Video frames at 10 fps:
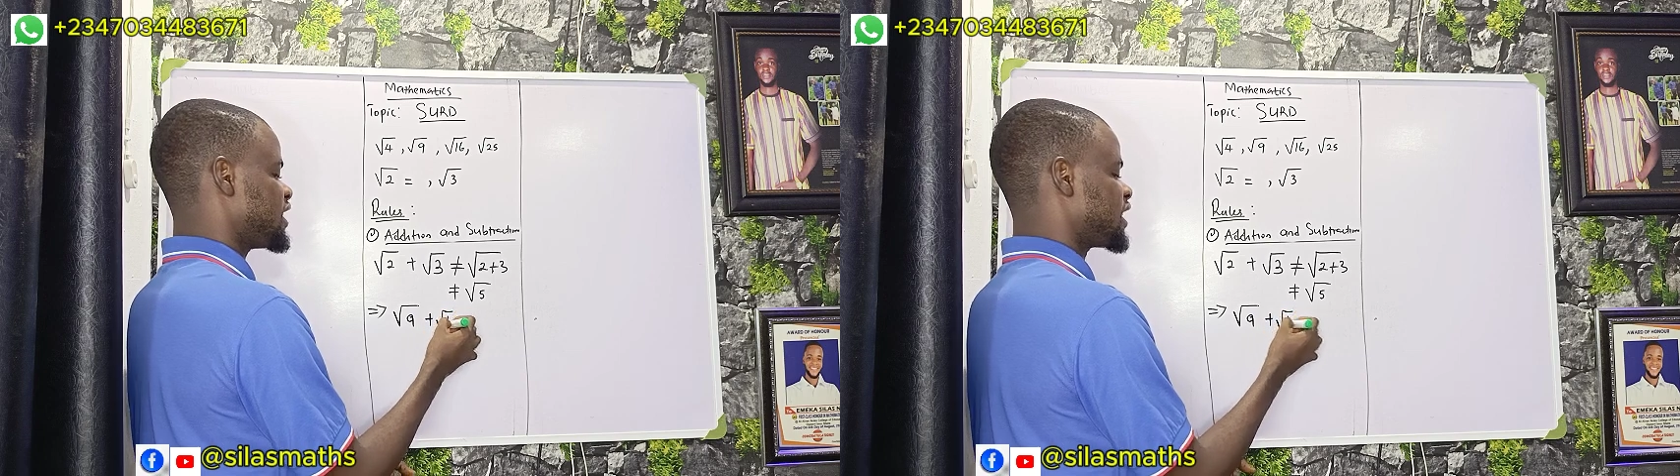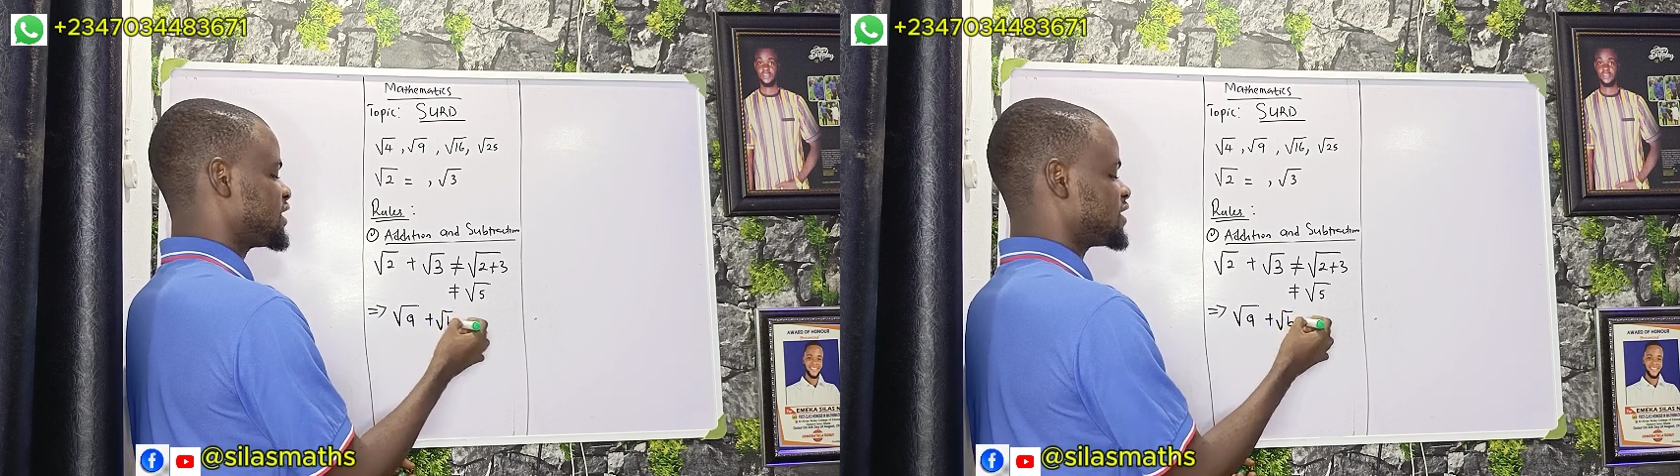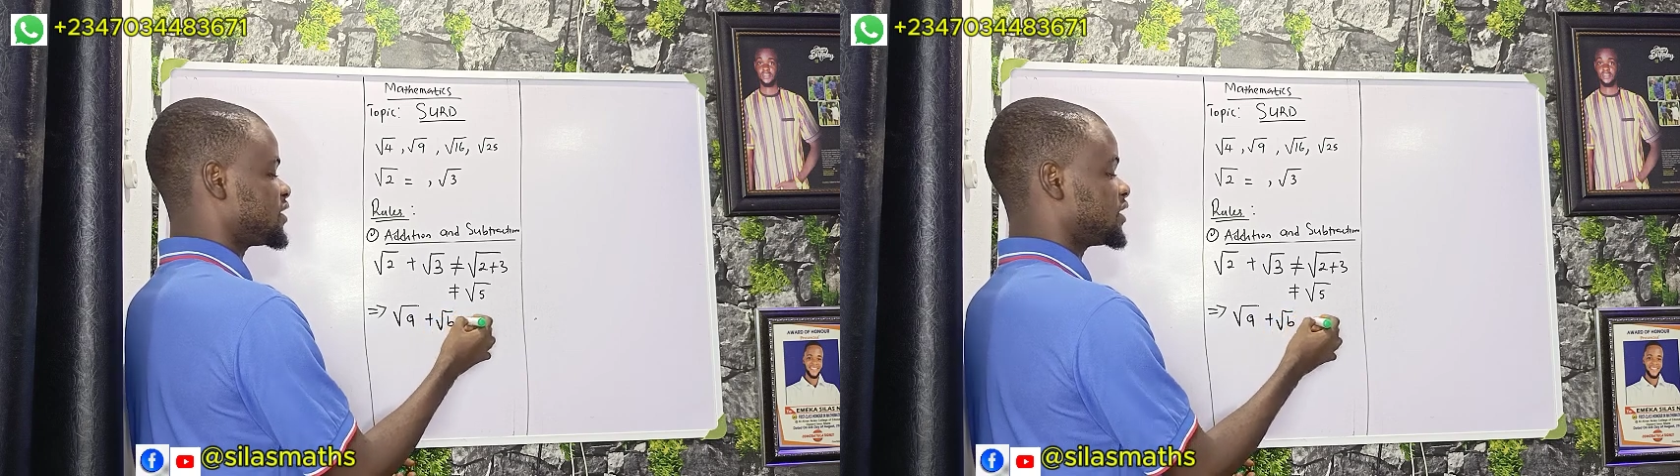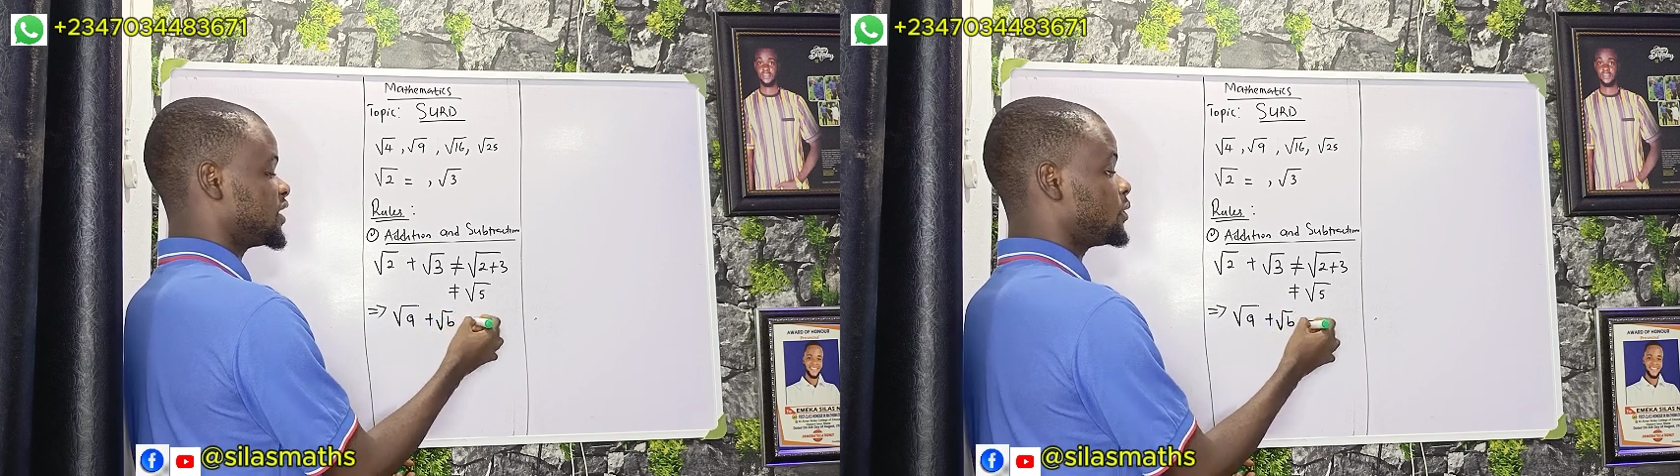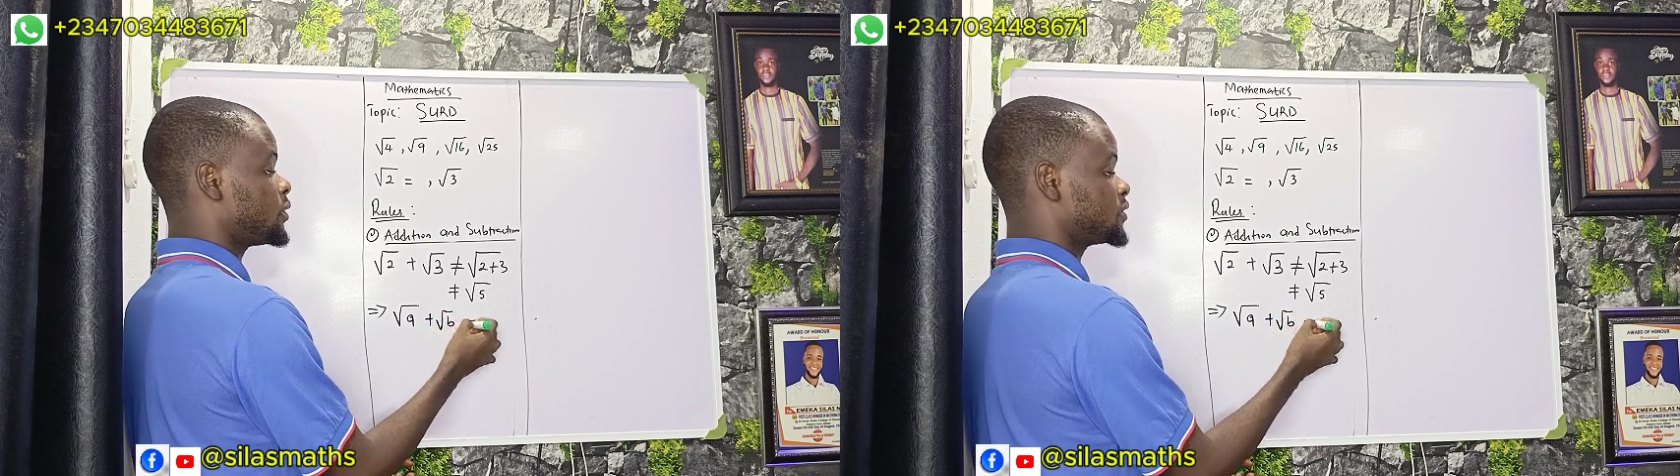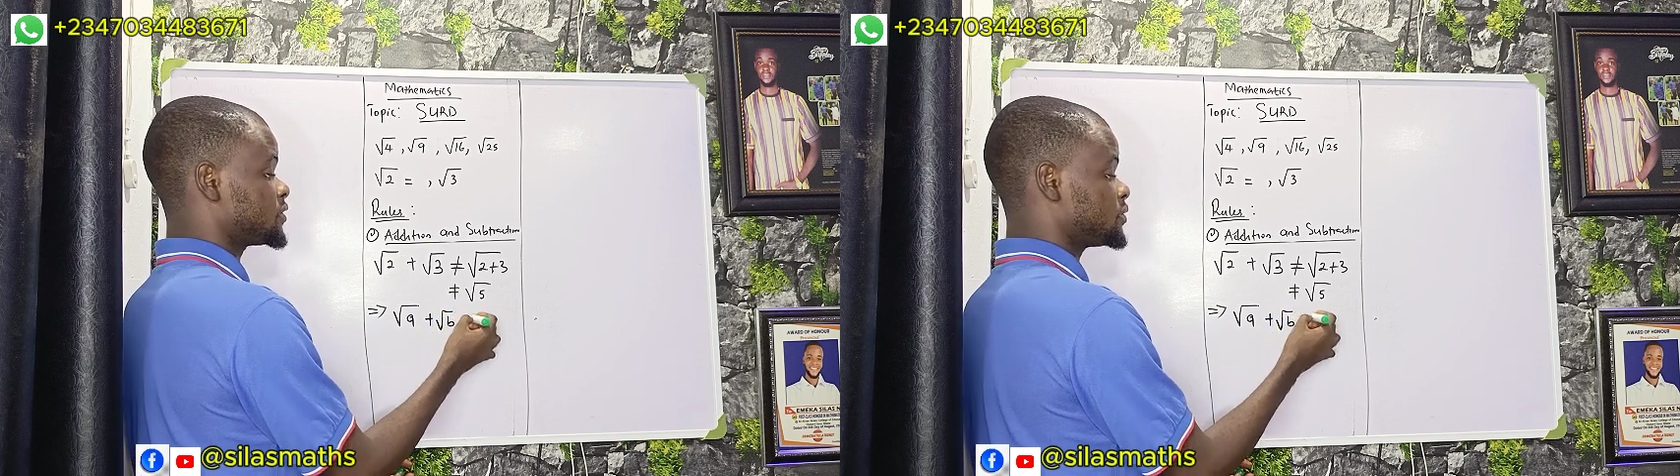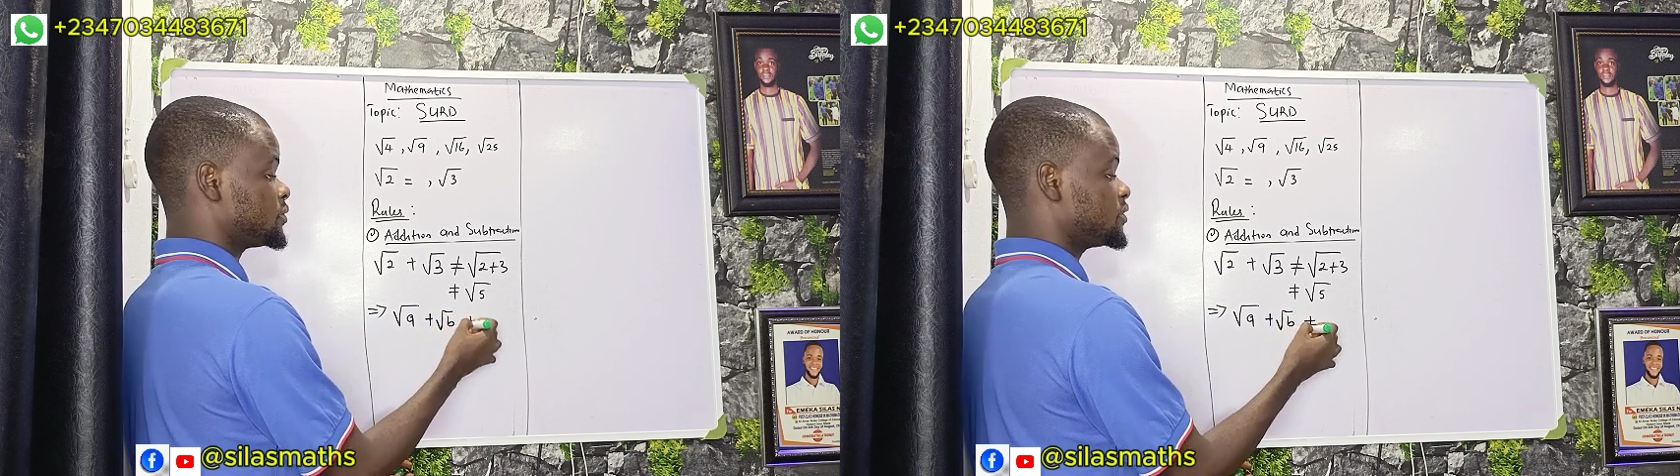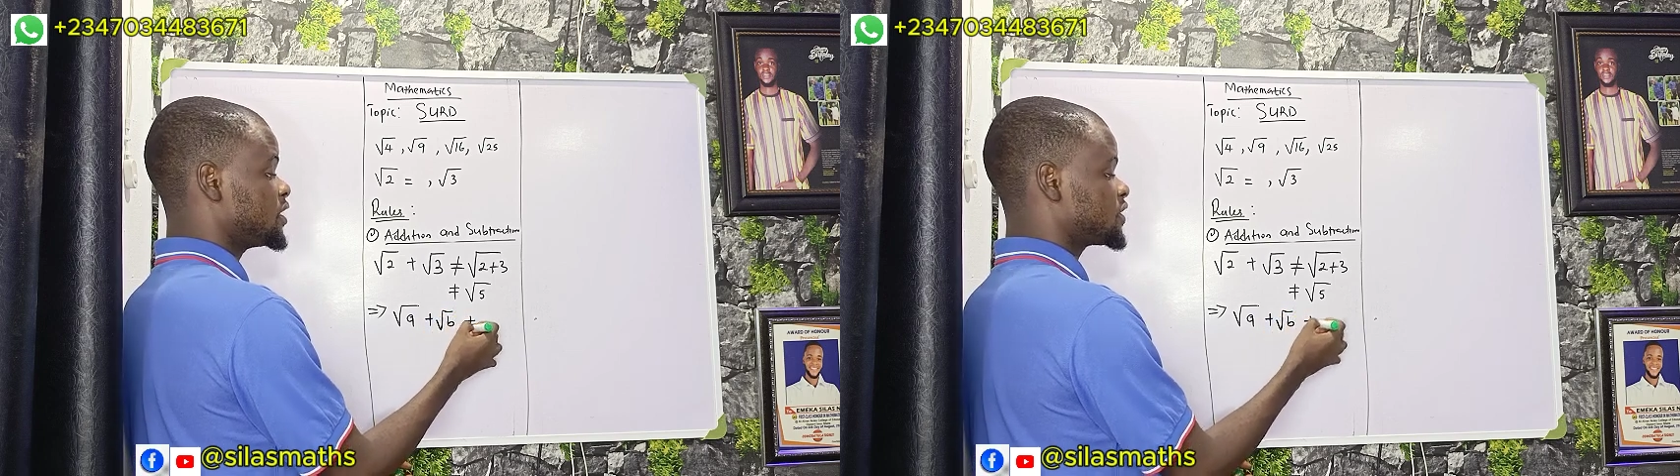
that is not equal to